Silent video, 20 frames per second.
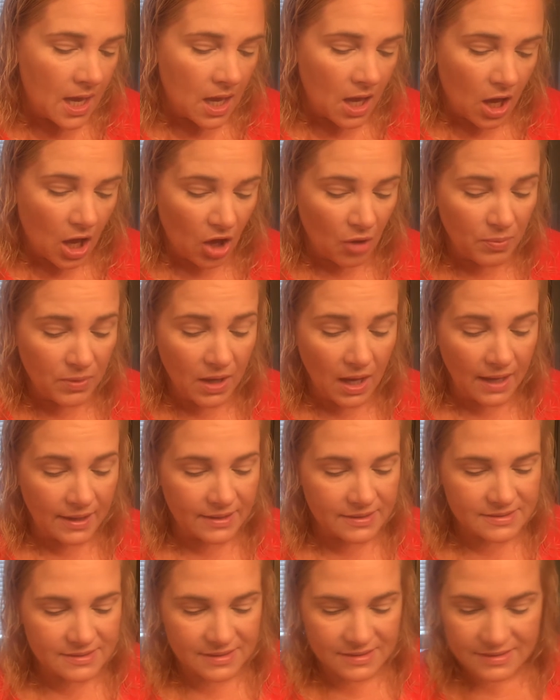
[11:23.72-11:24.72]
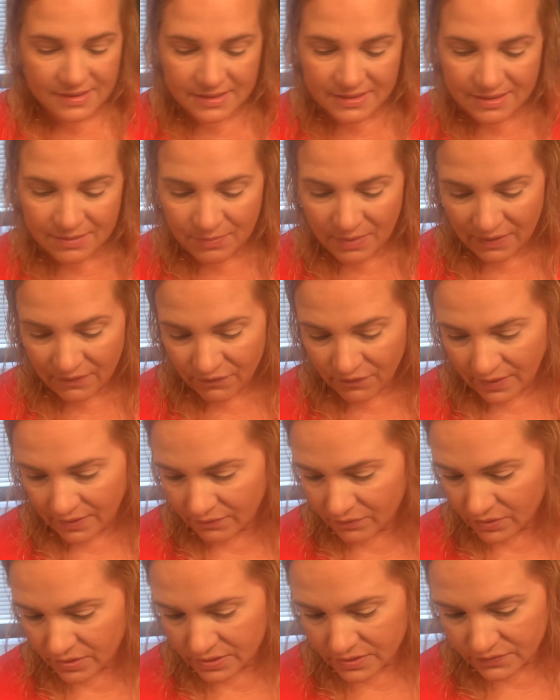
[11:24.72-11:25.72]
I'll be honest, this isn't my
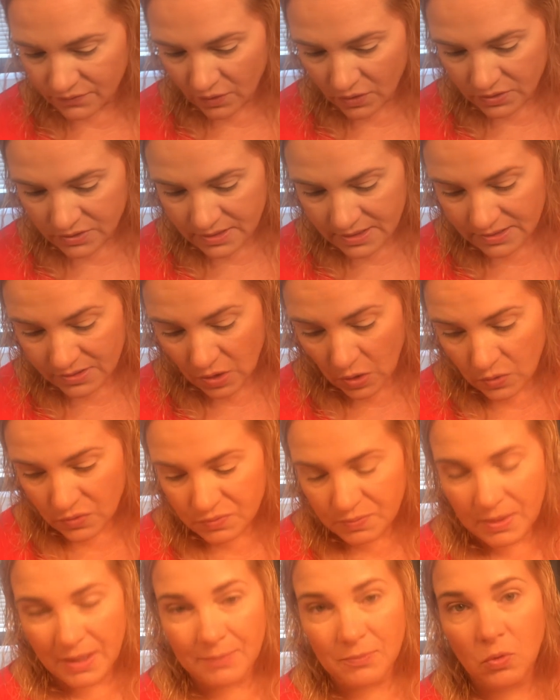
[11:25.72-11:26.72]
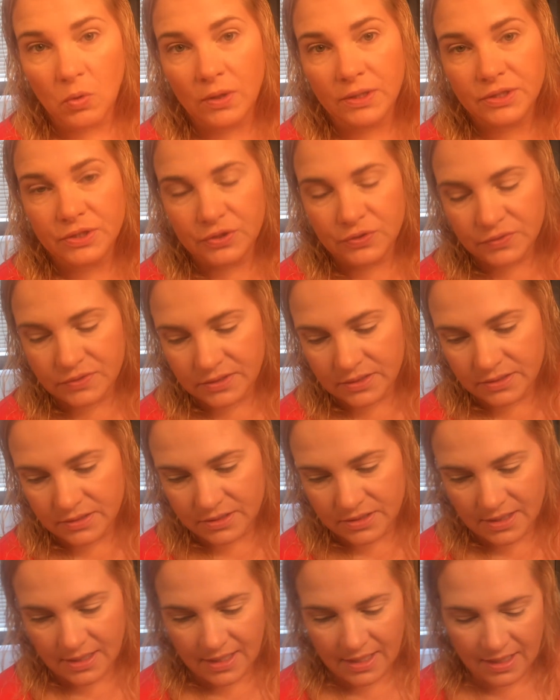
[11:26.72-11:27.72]
favorite as far as these goes, but I'm going to use it
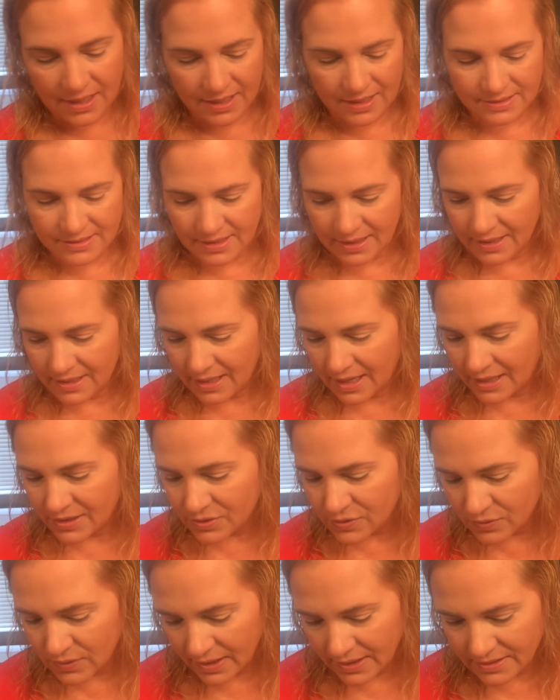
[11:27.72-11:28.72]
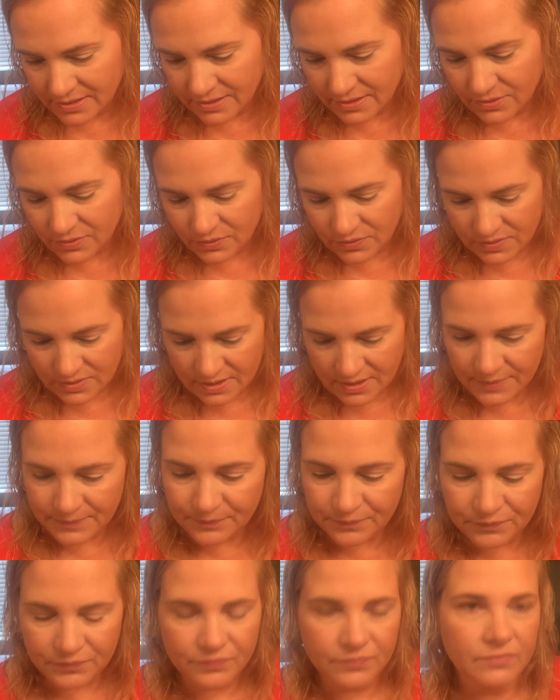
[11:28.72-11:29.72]
today because I do like to use
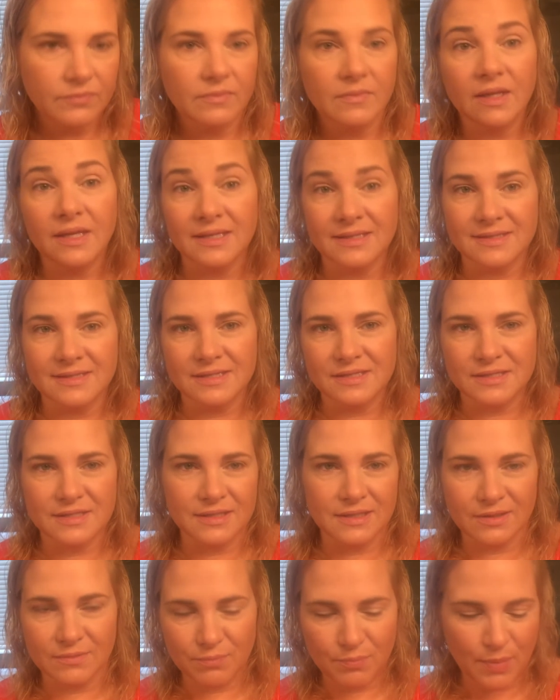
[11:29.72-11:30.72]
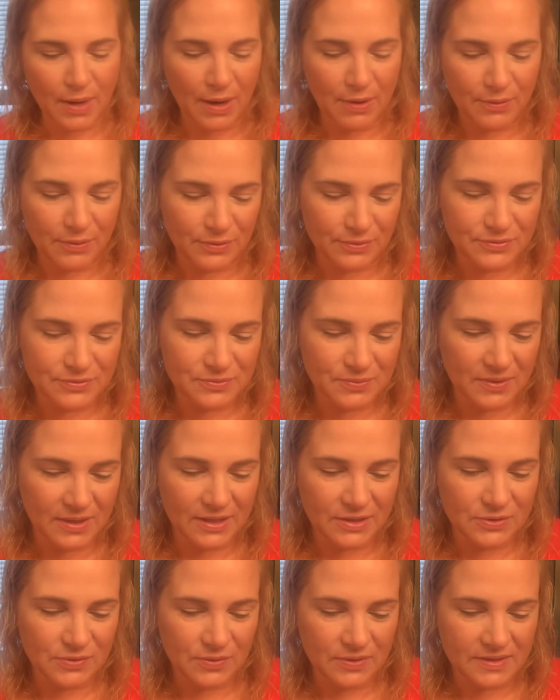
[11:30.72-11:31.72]
consistent powders when I
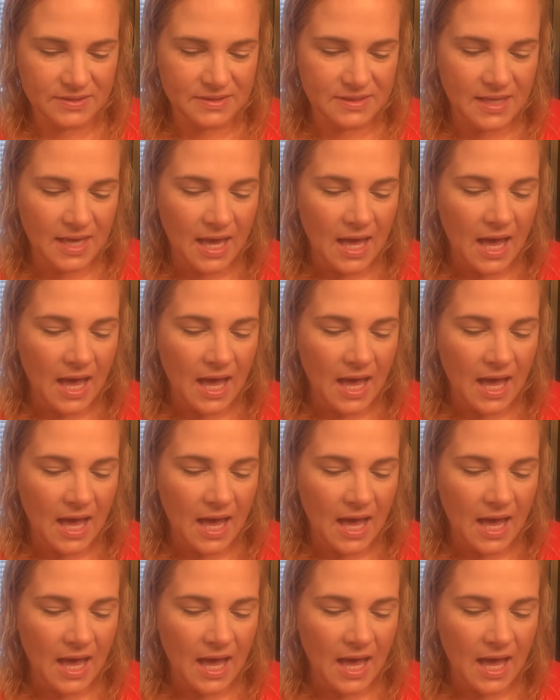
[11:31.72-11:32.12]
do this.